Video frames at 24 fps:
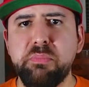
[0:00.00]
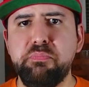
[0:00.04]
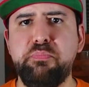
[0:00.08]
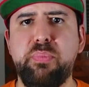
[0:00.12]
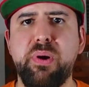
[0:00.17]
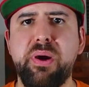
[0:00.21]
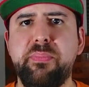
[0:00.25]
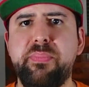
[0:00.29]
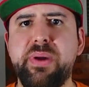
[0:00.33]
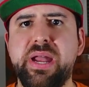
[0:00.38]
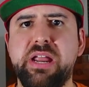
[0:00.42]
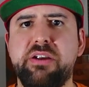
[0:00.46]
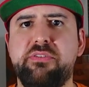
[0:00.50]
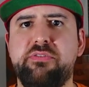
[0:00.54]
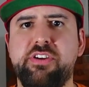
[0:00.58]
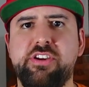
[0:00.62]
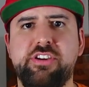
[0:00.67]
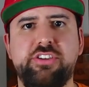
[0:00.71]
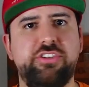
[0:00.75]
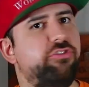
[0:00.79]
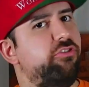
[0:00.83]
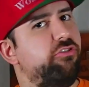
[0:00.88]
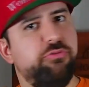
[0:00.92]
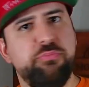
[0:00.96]

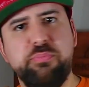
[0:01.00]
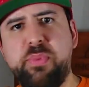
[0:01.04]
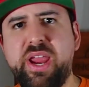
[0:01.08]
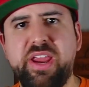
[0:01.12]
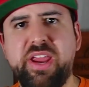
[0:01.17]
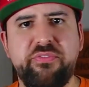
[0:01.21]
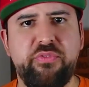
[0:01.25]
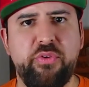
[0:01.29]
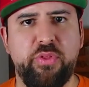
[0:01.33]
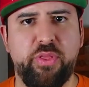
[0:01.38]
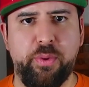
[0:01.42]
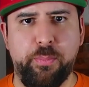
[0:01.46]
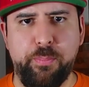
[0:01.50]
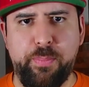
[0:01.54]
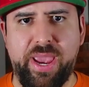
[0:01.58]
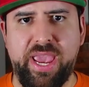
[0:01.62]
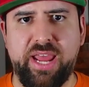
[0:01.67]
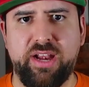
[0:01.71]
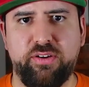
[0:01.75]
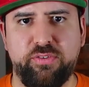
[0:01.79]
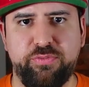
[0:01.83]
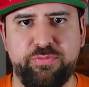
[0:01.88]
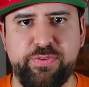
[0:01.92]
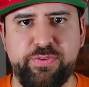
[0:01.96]
Barbarians are made for their
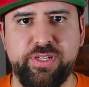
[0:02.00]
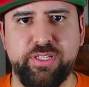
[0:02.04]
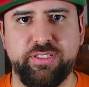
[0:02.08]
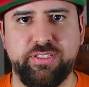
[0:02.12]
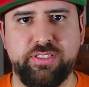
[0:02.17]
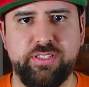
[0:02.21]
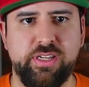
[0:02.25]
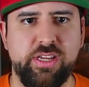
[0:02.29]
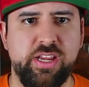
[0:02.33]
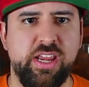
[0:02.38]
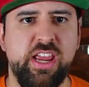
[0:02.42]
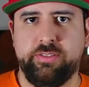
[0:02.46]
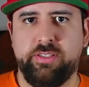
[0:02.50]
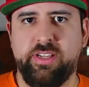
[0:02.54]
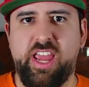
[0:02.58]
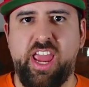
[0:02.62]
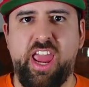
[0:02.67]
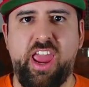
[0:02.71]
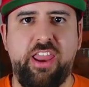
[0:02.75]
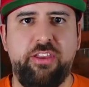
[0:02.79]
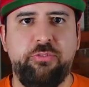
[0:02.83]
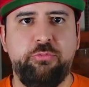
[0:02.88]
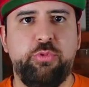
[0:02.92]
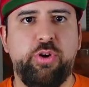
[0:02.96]
battlefield.
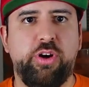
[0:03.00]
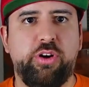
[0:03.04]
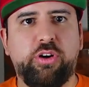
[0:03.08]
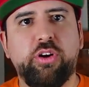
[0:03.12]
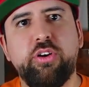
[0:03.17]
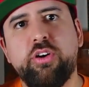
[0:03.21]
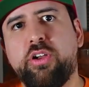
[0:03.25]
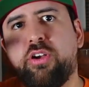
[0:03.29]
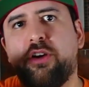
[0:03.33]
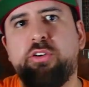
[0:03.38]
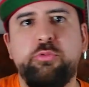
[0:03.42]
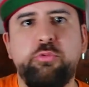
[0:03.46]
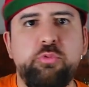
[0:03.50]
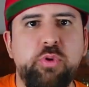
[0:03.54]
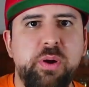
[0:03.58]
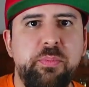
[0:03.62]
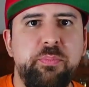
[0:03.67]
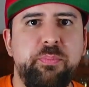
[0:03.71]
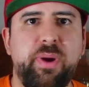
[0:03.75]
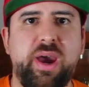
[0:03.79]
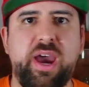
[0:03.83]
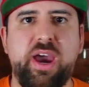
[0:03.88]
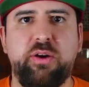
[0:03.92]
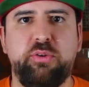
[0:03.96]
And where others
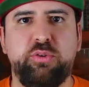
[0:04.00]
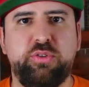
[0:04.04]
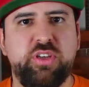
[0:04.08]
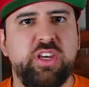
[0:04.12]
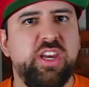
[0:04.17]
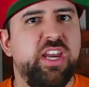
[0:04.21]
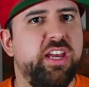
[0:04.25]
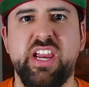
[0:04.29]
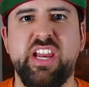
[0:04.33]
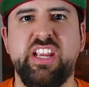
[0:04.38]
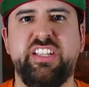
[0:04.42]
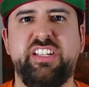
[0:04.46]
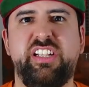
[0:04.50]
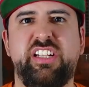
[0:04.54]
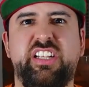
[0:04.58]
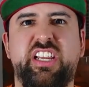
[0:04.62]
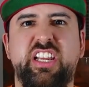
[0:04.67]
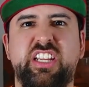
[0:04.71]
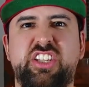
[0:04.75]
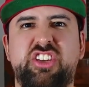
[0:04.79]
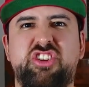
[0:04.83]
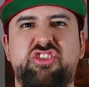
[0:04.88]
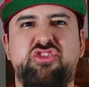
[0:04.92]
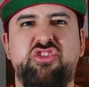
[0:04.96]
wimp out, they'll
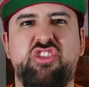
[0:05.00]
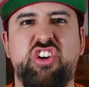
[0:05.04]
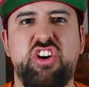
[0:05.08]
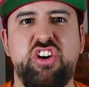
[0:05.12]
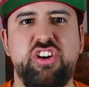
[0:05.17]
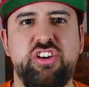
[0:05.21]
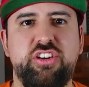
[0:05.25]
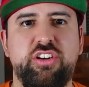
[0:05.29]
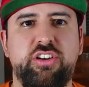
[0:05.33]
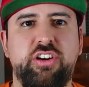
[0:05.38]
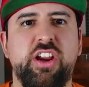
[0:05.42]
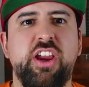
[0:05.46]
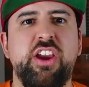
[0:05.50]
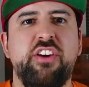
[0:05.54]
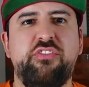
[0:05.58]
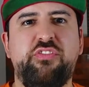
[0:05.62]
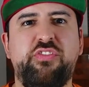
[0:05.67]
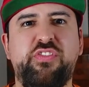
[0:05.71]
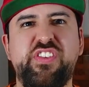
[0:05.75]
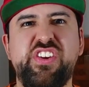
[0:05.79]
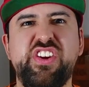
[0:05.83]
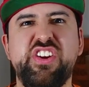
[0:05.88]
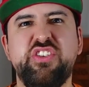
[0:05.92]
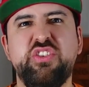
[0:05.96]
get stronger,
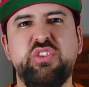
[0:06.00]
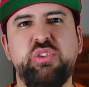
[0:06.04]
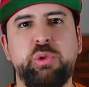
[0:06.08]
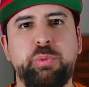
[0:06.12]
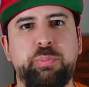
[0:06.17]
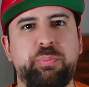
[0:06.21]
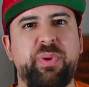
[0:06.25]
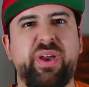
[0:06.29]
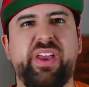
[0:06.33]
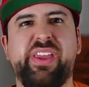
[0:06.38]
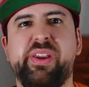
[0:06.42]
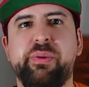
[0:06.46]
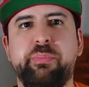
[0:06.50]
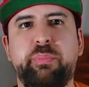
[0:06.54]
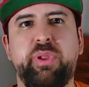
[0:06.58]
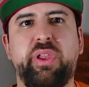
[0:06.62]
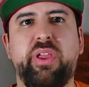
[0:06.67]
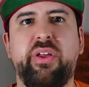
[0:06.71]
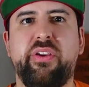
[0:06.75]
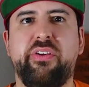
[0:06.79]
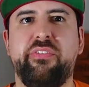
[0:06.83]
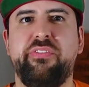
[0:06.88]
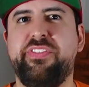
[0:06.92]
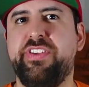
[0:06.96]
fueled by the
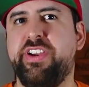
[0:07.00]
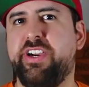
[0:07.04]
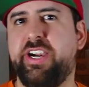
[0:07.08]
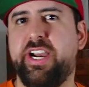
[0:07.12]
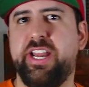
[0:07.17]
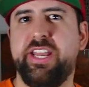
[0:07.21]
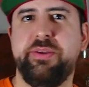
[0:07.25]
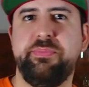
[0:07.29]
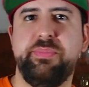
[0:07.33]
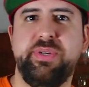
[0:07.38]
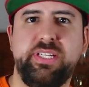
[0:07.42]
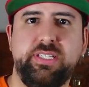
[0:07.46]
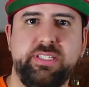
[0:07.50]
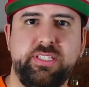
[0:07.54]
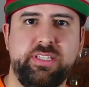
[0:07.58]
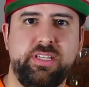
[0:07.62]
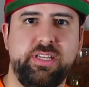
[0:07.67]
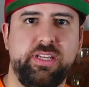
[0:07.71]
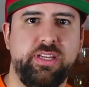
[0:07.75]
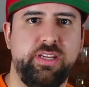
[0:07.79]
blood of their enemies.